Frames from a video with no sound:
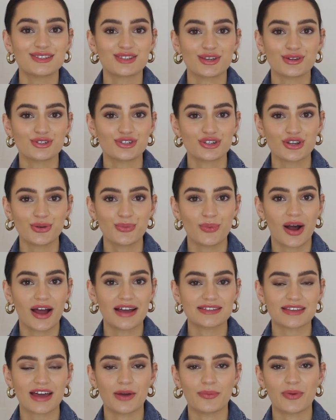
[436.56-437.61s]
So shoe
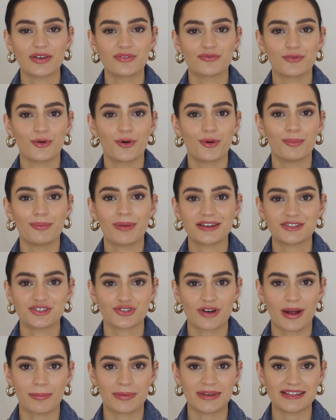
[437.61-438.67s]
wise, I went for my
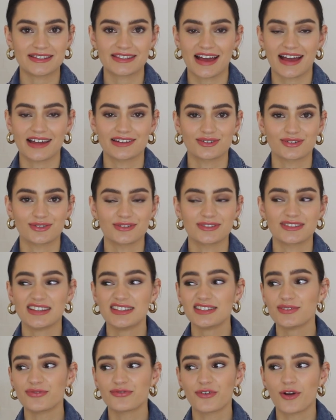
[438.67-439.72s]
strappy sandals.
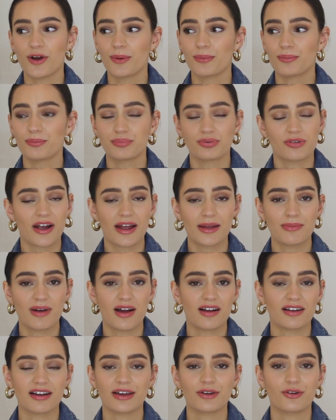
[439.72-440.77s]
These are from
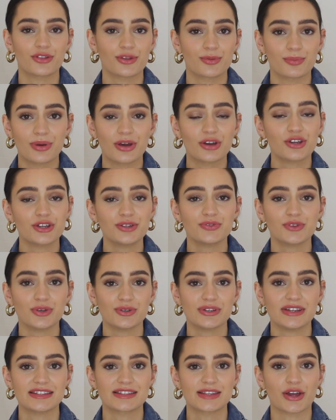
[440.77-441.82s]
Primark. I got them a good few
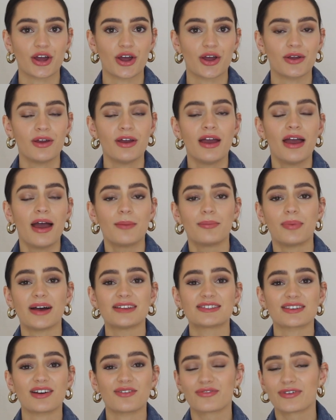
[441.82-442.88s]
years ago,
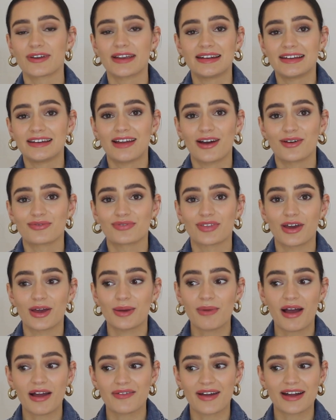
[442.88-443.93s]
but really love
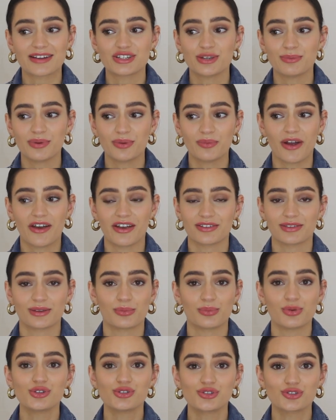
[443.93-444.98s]
them. I've actually been wearing
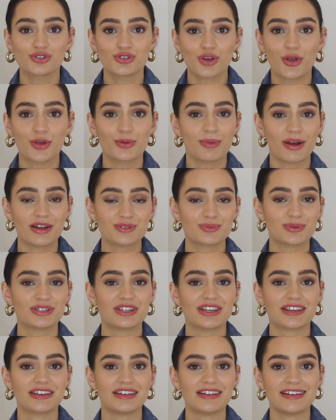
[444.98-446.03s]
them so much,
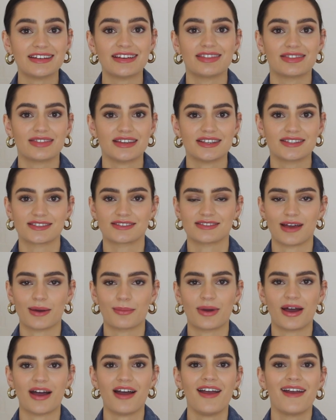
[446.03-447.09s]
particularly this
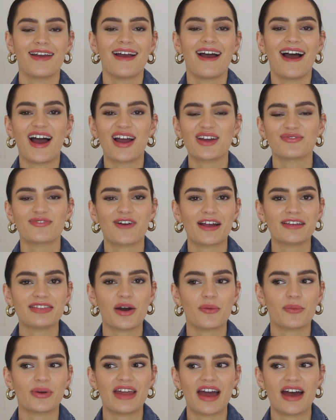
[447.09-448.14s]
summer. I find
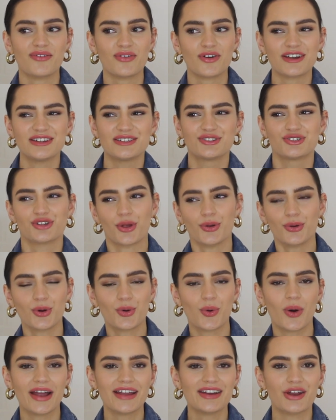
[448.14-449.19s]
that whenever I don't
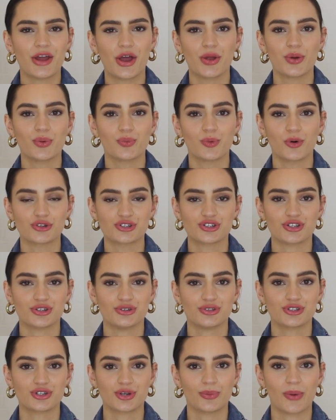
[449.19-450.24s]
quite know what
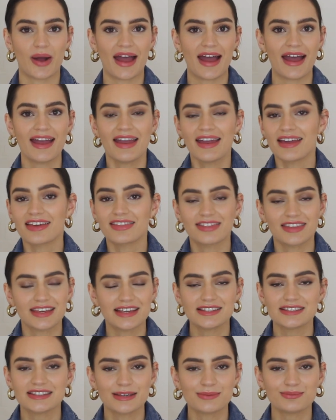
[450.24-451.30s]
shoes to wear,
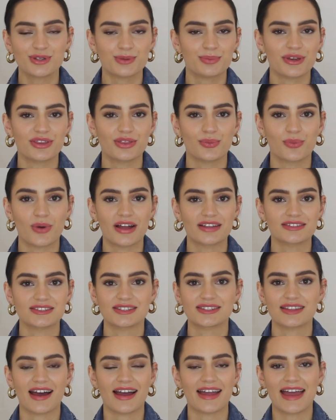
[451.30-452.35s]
these seem to be the
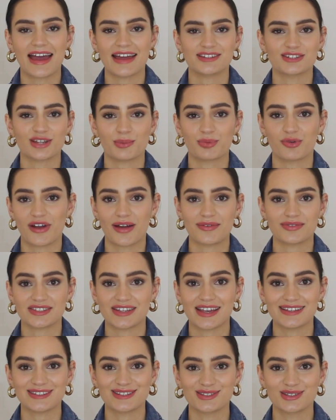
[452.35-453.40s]
ones that I end up
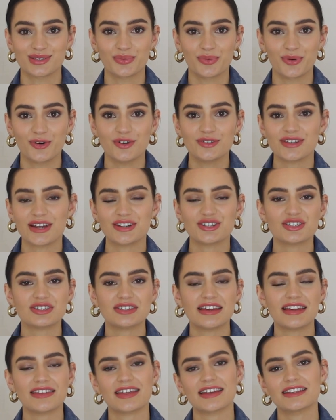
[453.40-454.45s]
gravitating towards. I just
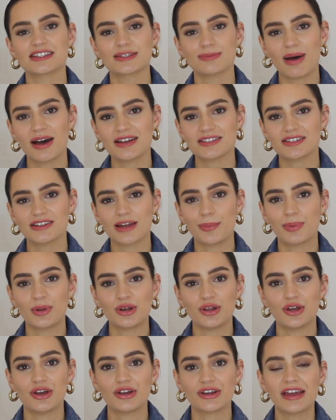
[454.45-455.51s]
think they smarten up a
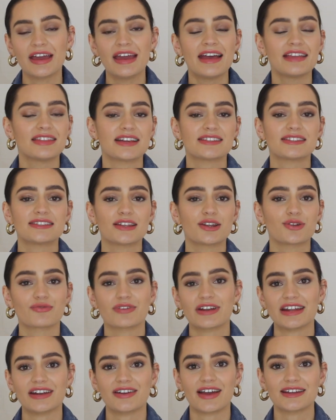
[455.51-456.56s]
look. They're still a
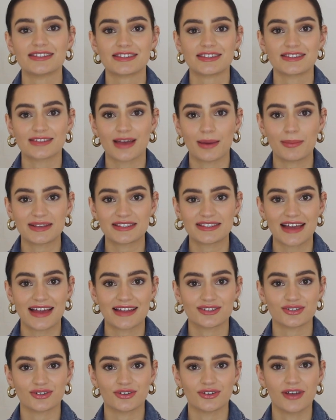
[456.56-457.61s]
really nice summer
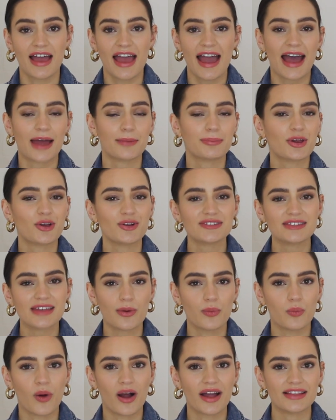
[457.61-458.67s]
sandal. And because
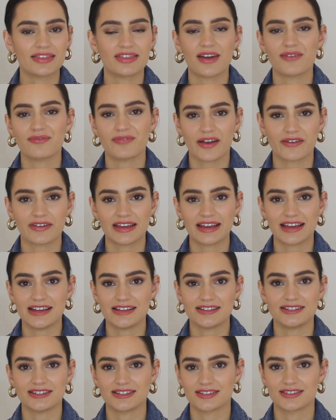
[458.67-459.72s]
they're white, they're very
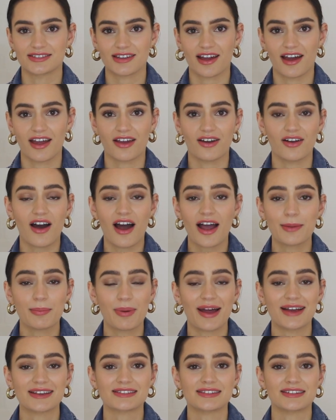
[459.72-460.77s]
easy to style. I
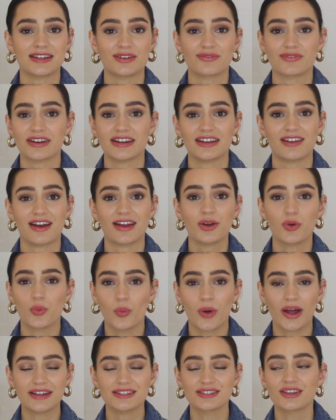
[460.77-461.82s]
personally really like
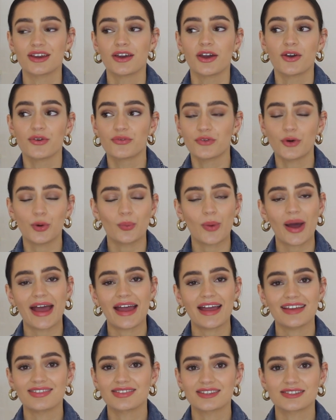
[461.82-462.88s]
white
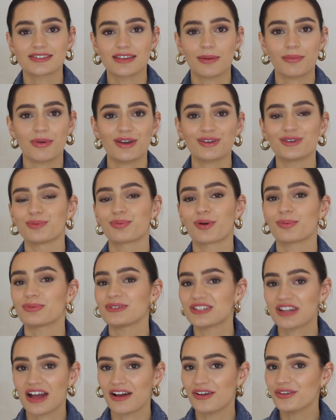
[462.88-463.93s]
footwear in the summer. You'll
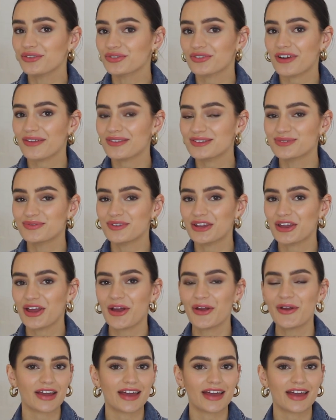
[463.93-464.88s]
probably tell throughout this video.